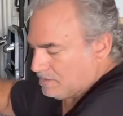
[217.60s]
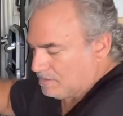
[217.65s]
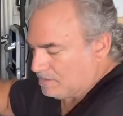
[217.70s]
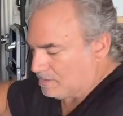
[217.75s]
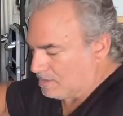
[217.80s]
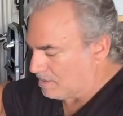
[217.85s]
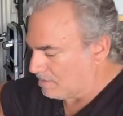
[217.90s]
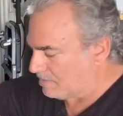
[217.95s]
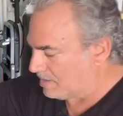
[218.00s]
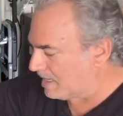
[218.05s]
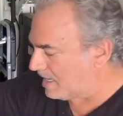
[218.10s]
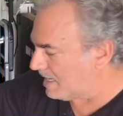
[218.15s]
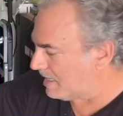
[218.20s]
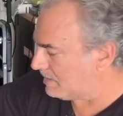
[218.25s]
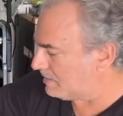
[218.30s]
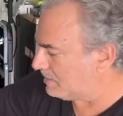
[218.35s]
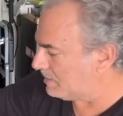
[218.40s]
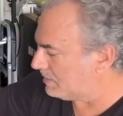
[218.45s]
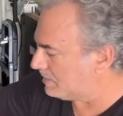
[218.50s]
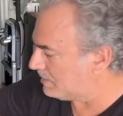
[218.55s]
All right,
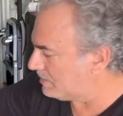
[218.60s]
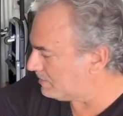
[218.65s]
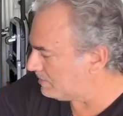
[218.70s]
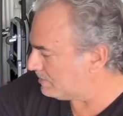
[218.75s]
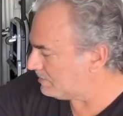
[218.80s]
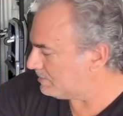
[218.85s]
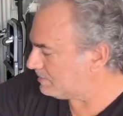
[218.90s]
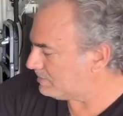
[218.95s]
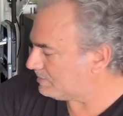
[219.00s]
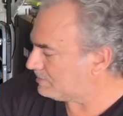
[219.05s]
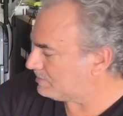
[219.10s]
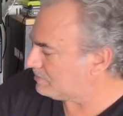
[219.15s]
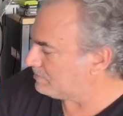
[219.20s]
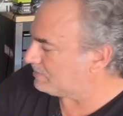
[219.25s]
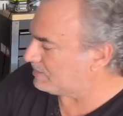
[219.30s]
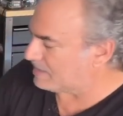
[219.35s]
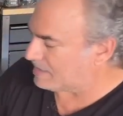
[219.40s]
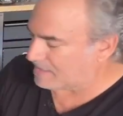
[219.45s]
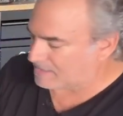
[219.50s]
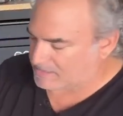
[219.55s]

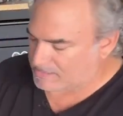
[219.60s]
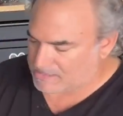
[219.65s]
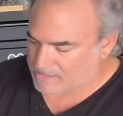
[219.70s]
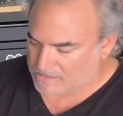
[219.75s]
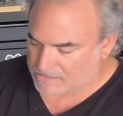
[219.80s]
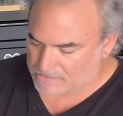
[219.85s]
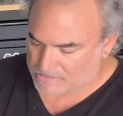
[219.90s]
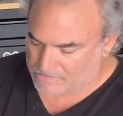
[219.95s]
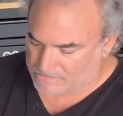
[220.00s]
we got here.